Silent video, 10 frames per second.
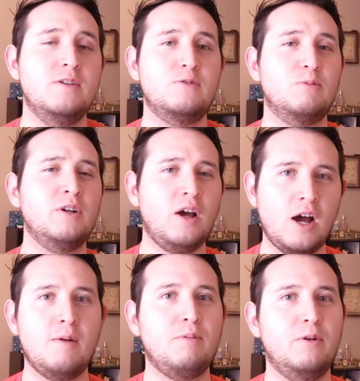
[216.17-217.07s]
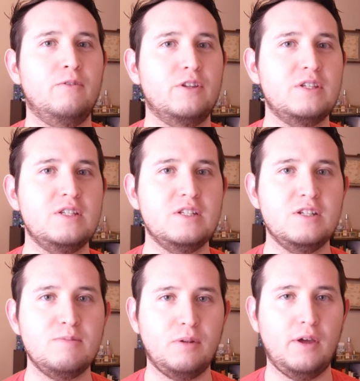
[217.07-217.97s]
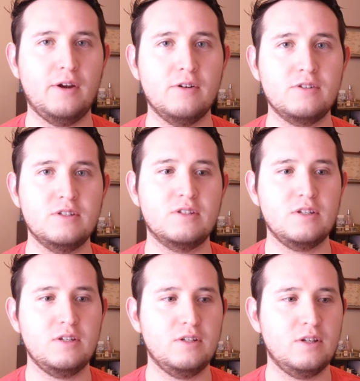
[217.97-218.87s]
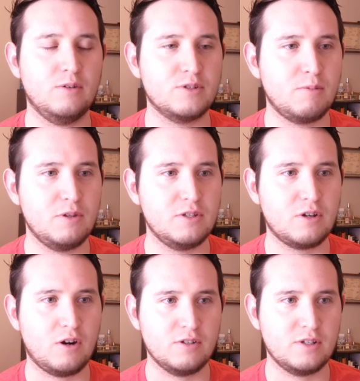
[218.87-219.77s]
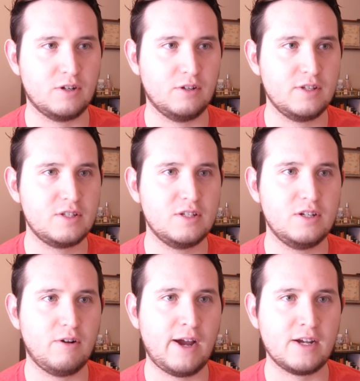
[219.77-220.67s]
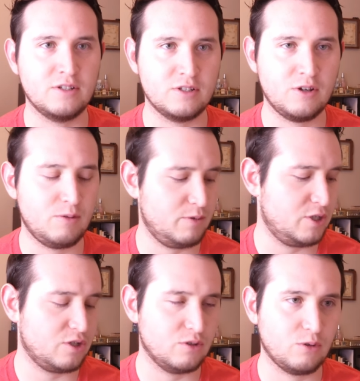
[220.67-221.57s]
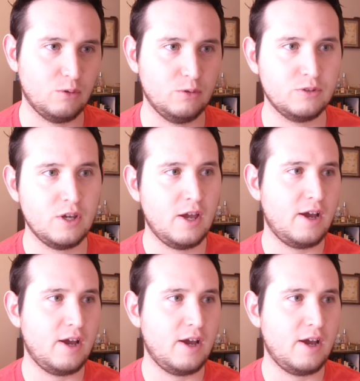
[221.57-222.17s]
So we're going to hop on over to TCG Player to see, some of these cards that are listed, Access Code and Magician Souls.